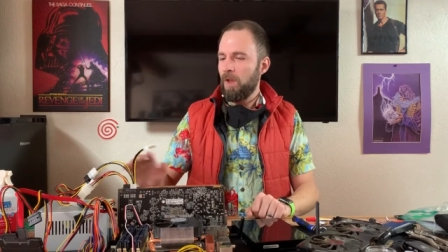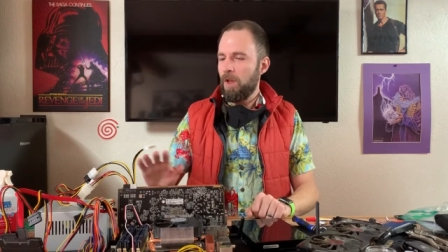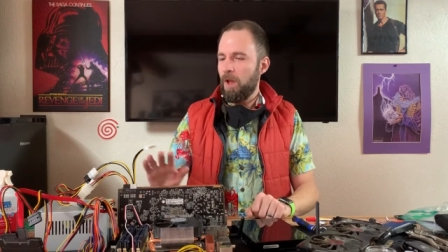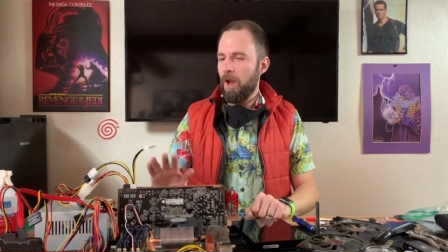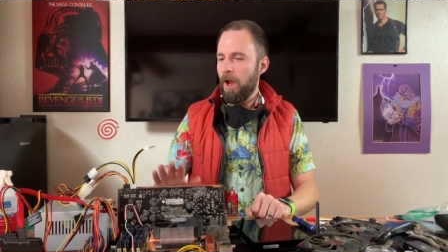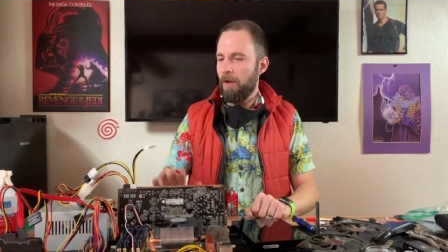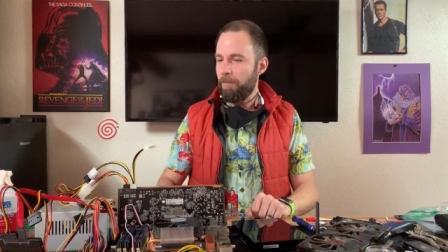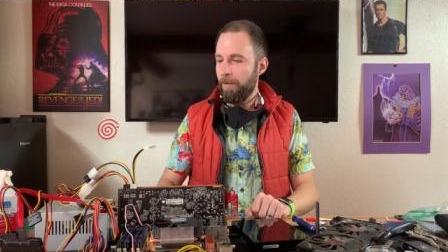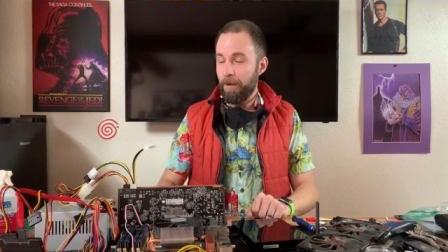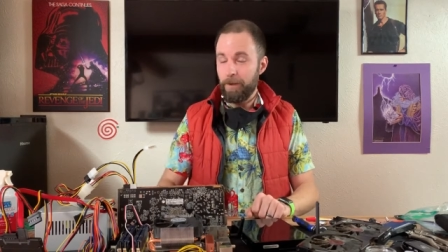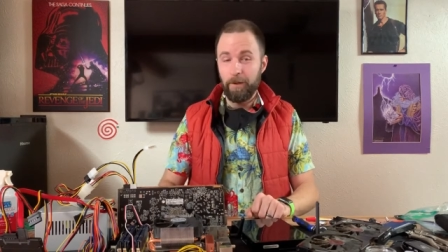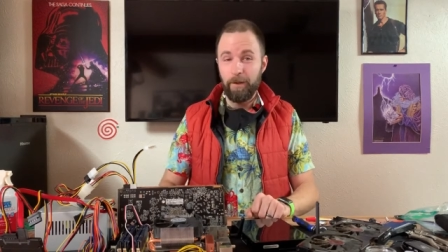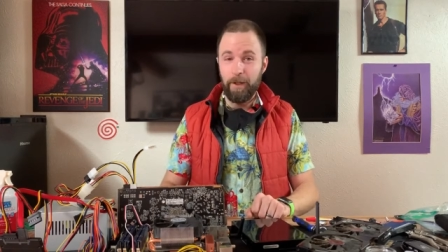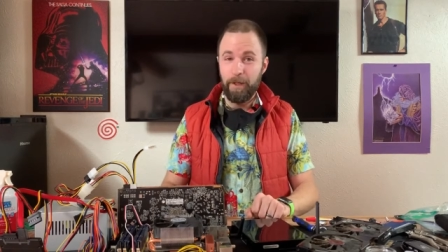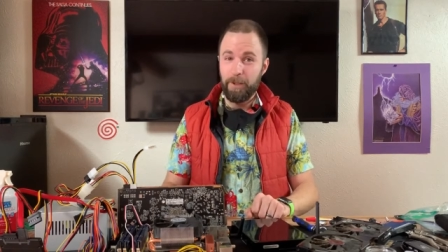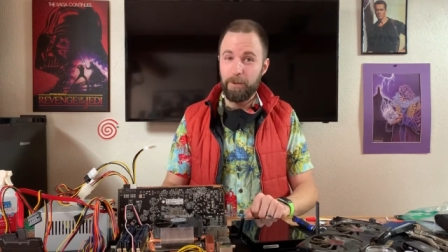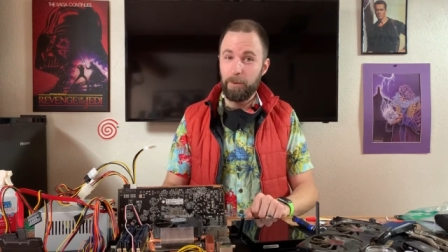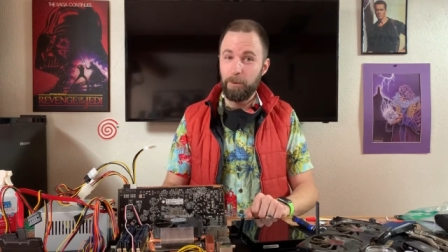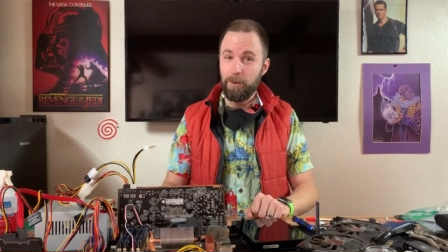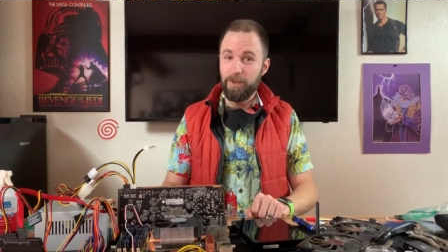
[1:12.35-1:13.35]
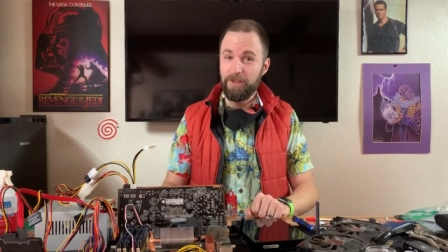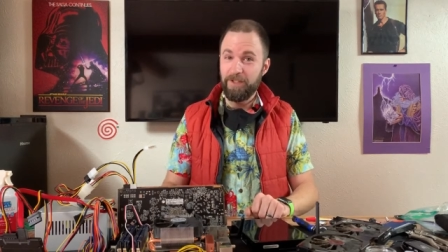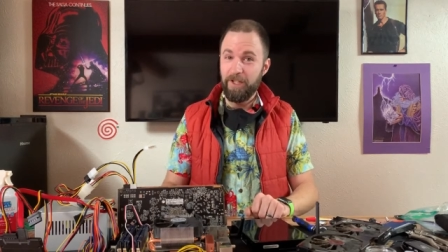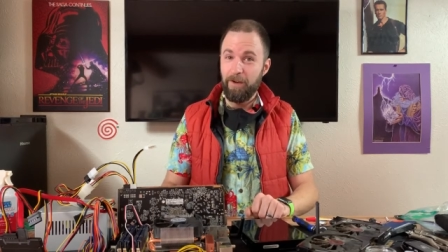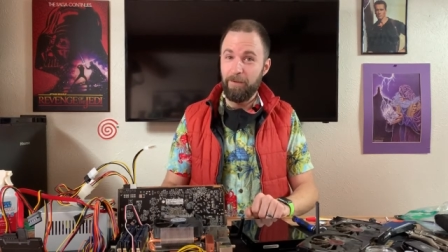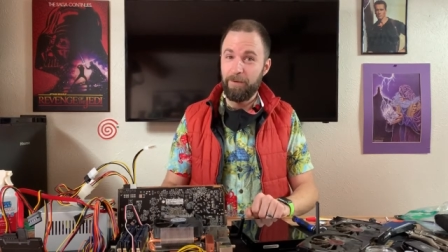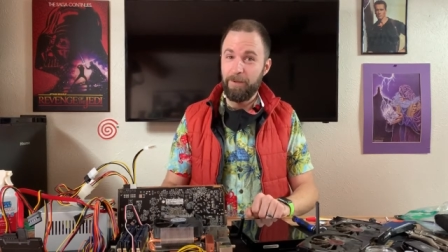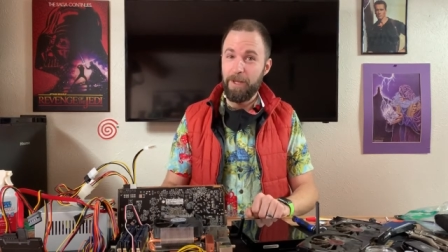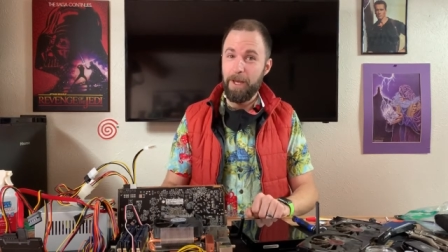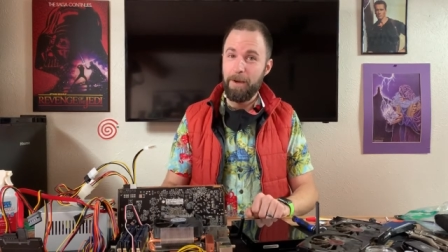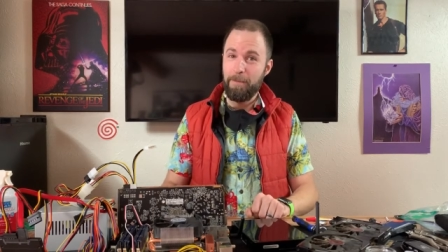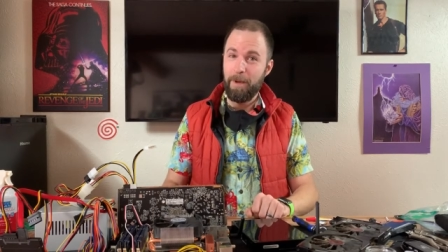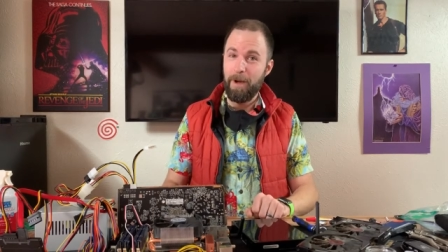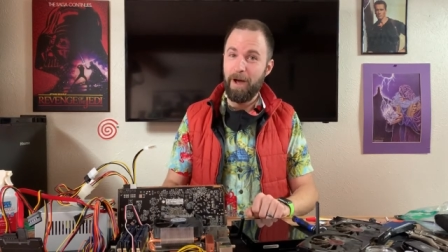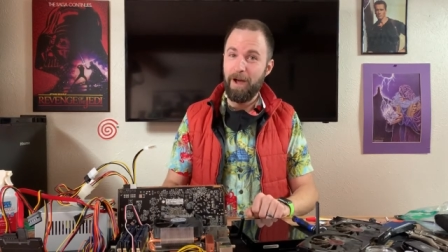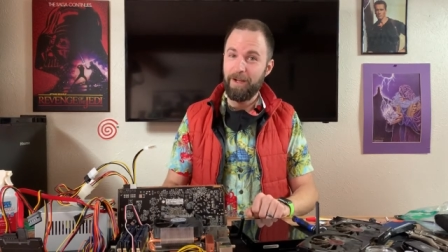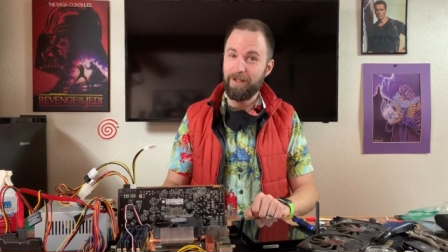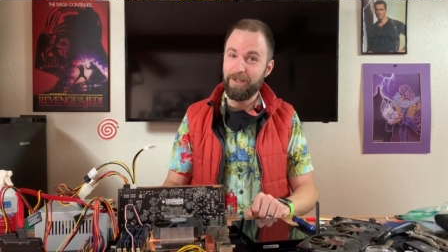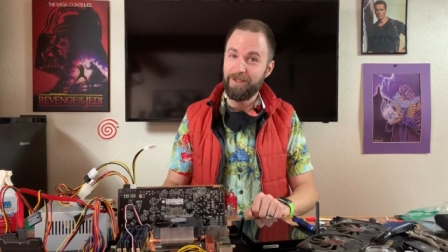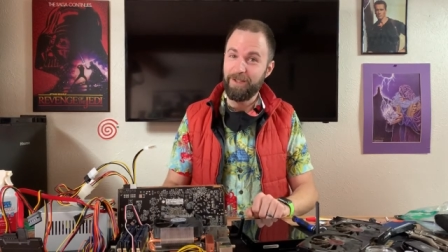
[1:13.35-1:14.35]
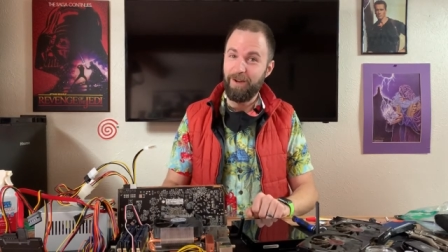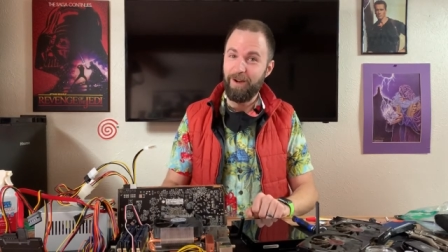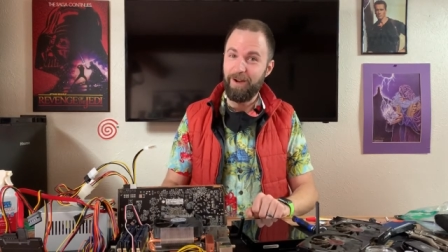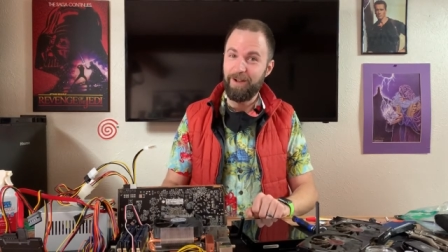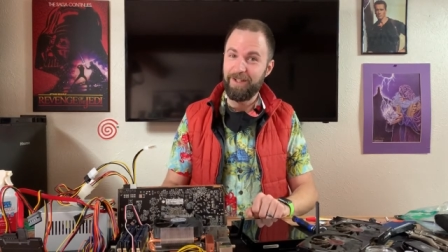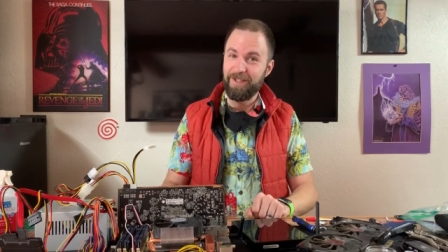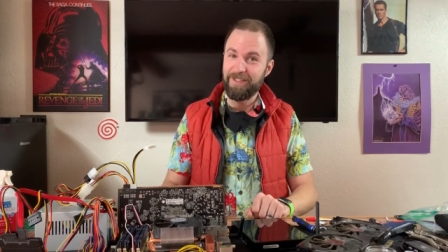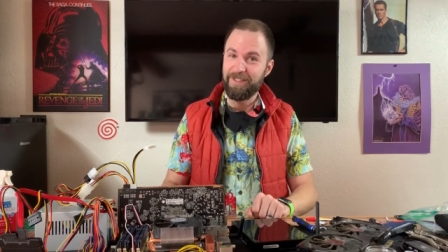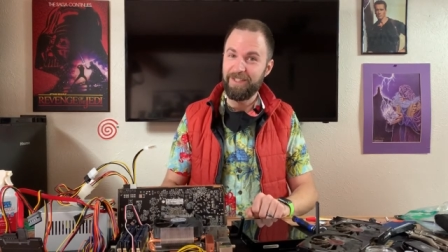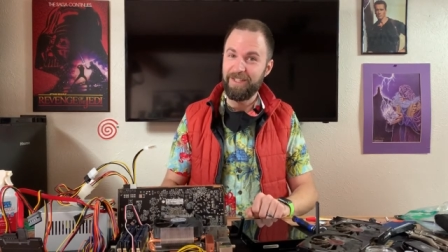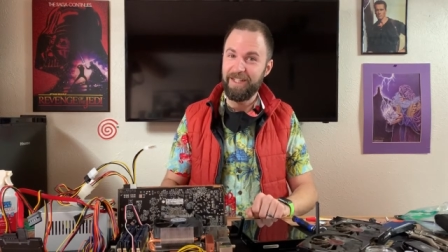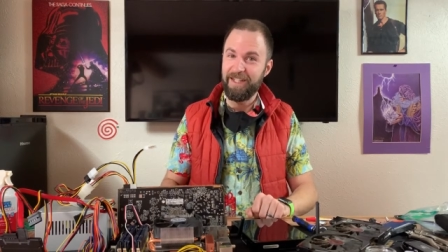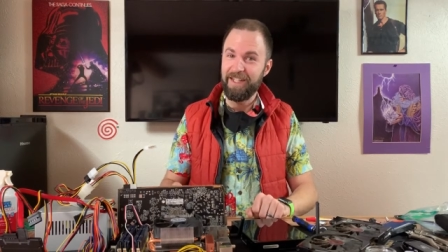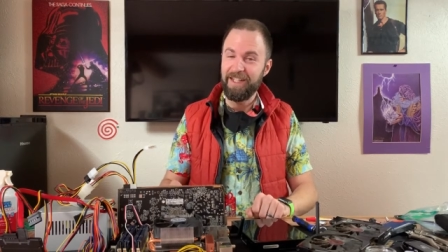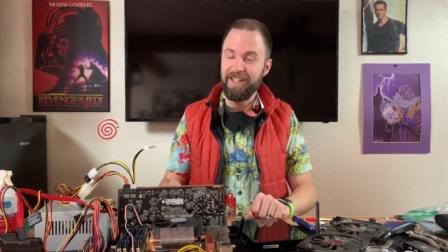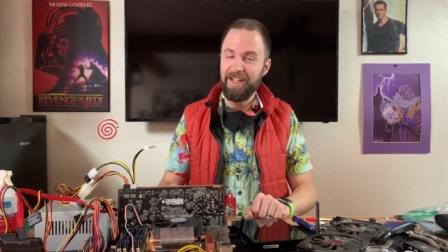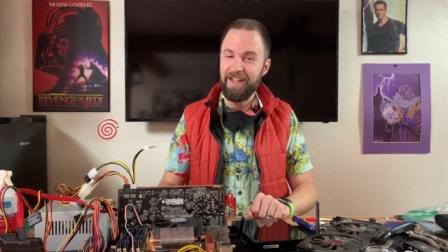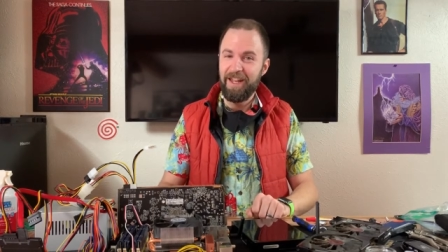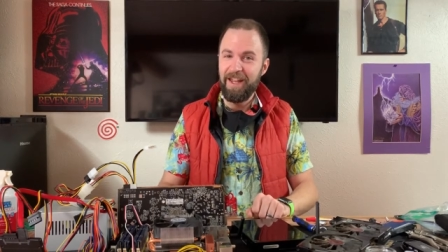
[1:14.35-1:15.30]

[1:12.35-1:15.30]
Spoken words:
I found a lot of cool stuff in that box, honestly,